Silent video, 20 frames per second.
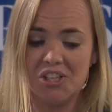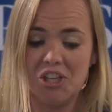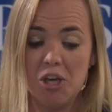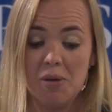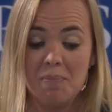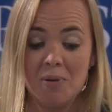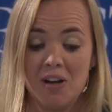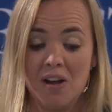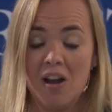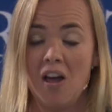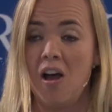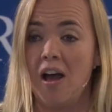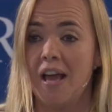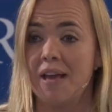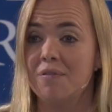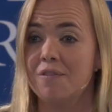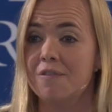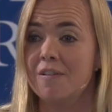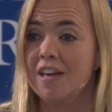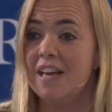human
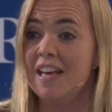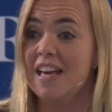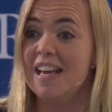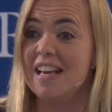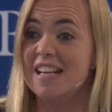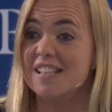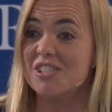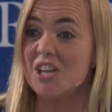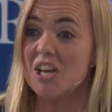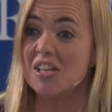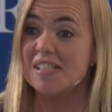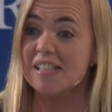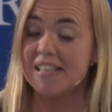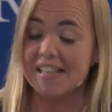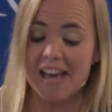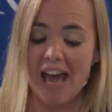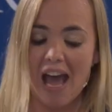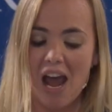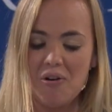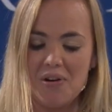life doesn't
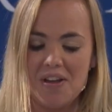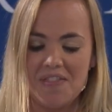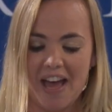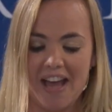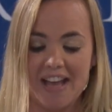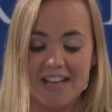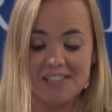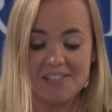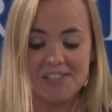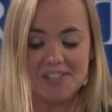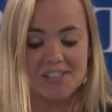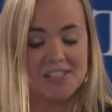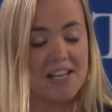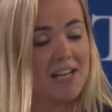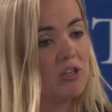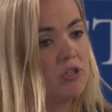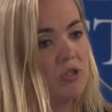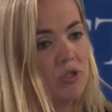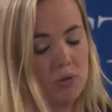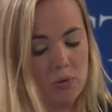carry that
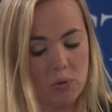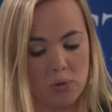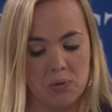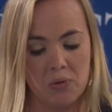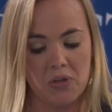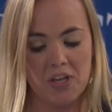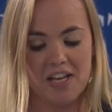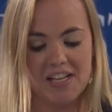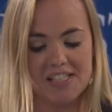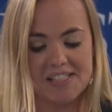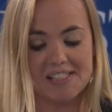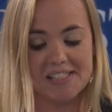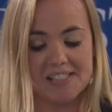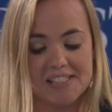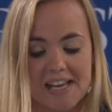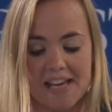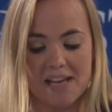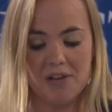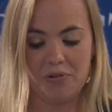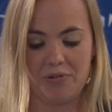essential
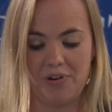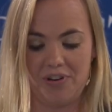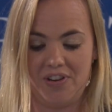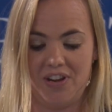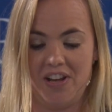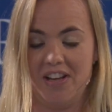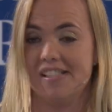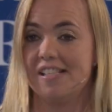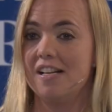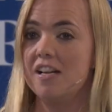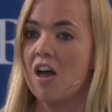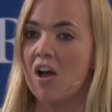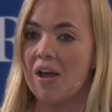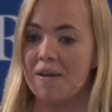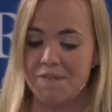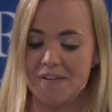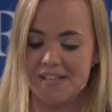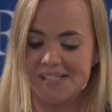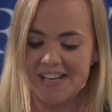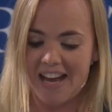sacredness.
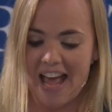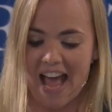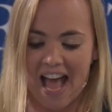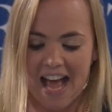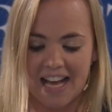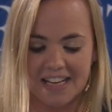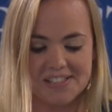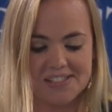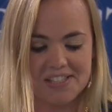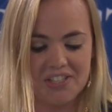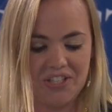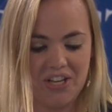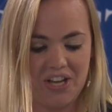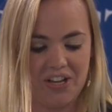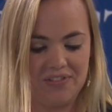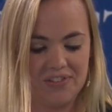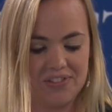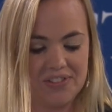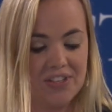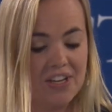Life is an
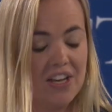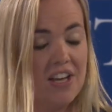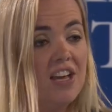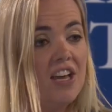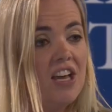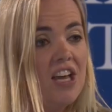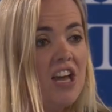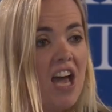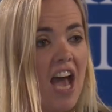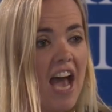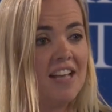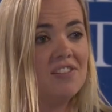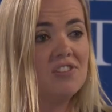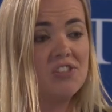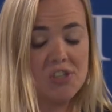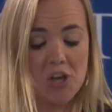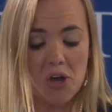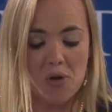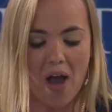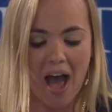accident. And
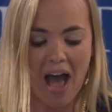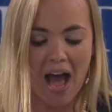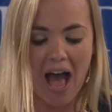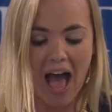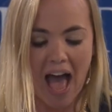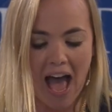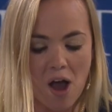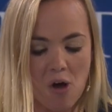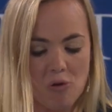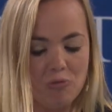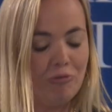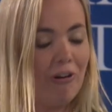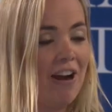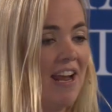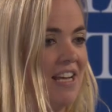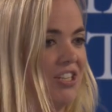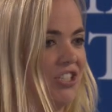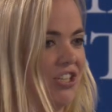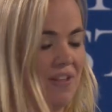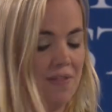so our
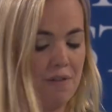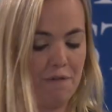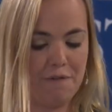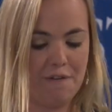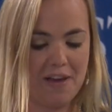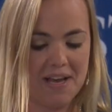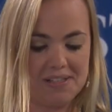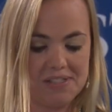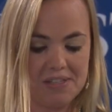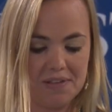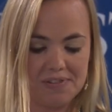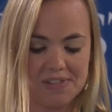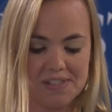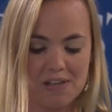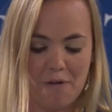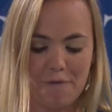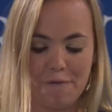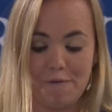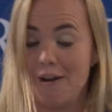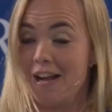outrage in the face of
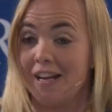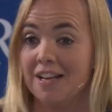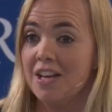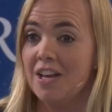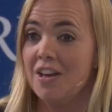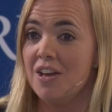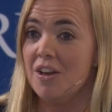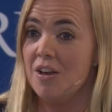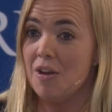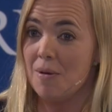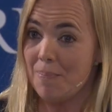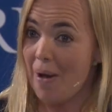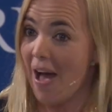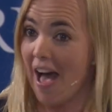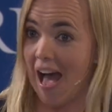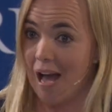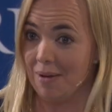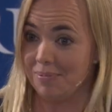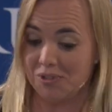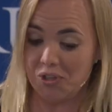suffering
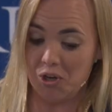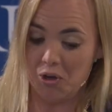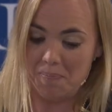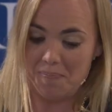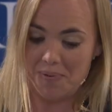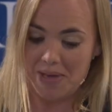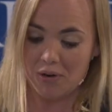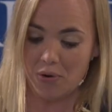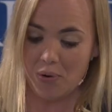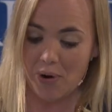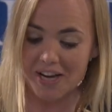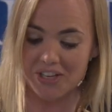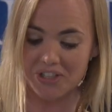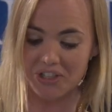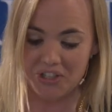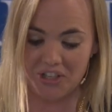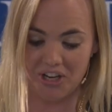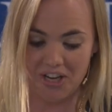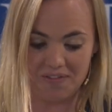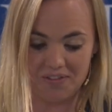perhaps could be
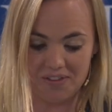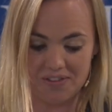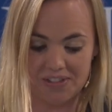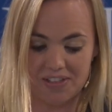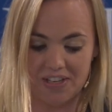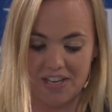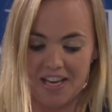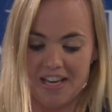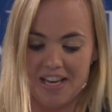questioned,